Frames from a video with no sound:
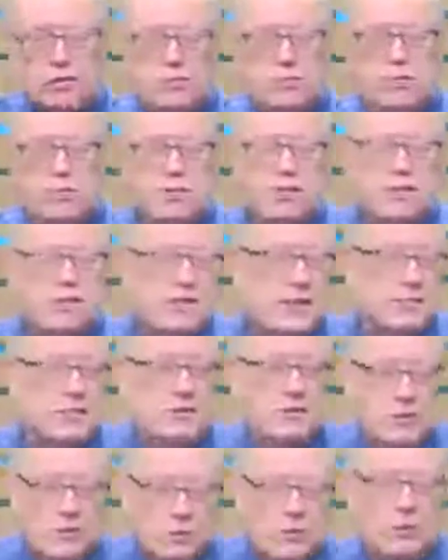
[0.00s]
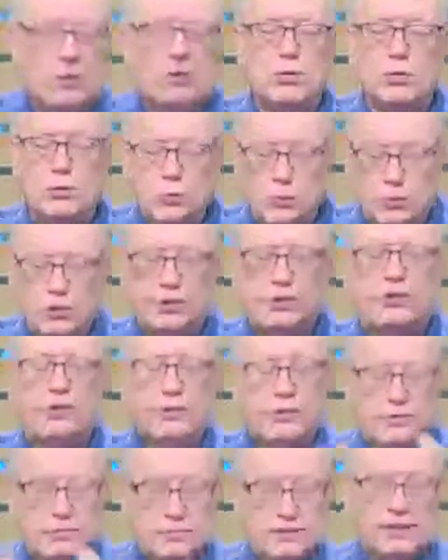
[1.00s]
upon the name of the Lord
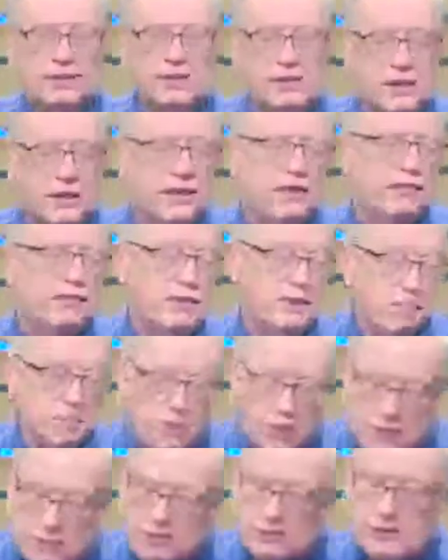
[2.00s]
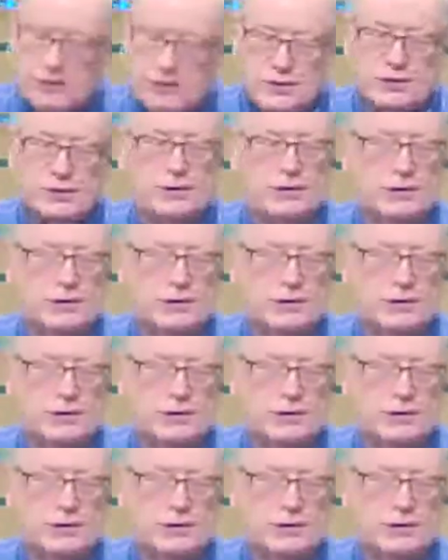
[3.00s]
will be saved. He promises.